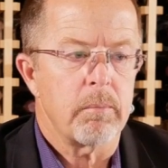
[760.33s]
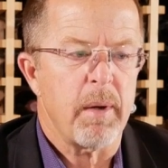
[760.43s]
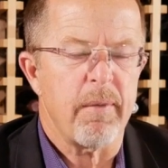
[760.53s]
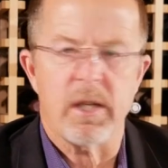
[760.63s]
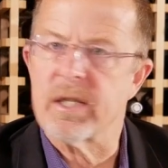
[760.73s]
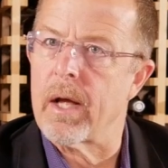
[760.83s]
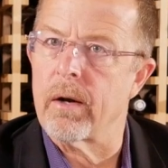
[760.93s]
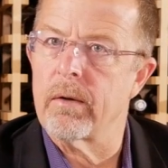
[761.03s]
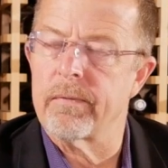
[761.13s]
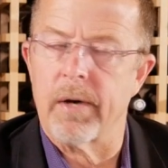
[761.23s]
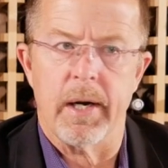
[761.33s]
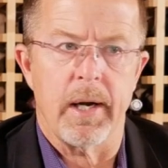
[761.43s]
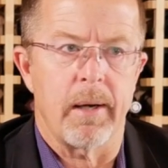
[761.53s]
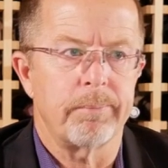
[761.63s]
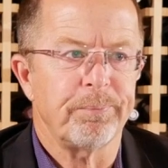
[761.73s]
But a very subtle, very,
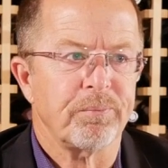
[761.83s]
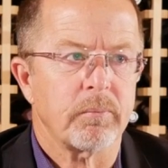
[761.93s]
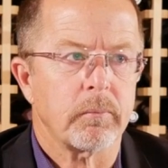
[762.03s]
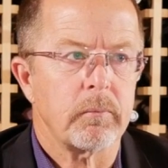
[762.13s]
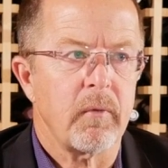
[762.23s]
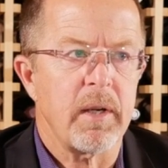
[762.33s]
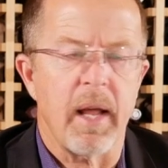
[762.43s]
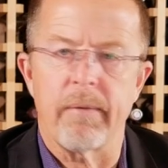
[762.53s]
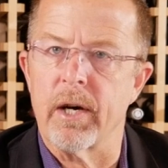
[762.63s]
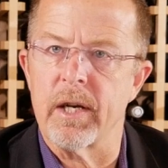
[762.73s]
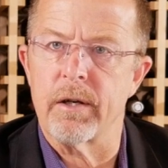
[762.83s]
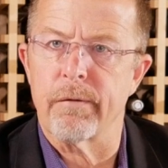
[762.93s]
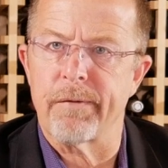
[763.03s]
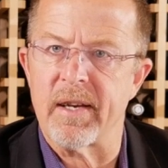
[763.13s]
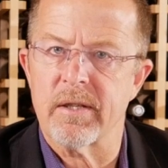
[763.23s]
not a very
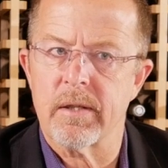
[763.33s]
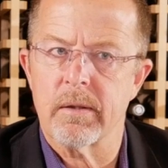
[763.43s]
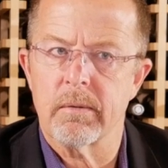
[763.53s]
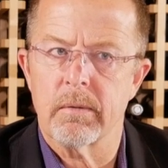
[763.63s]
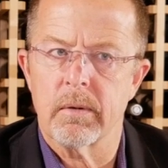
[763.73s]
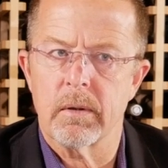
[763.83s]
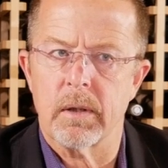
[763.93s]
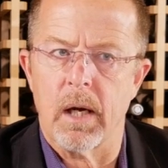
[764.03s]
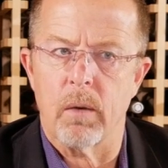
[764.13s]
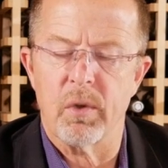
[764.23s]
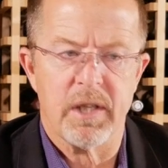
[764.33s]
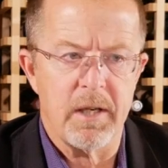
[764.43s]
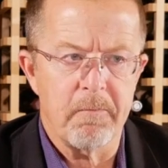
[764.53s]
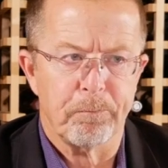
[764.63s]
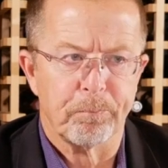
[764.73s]
in-your-face
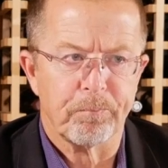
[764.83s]
whiskey.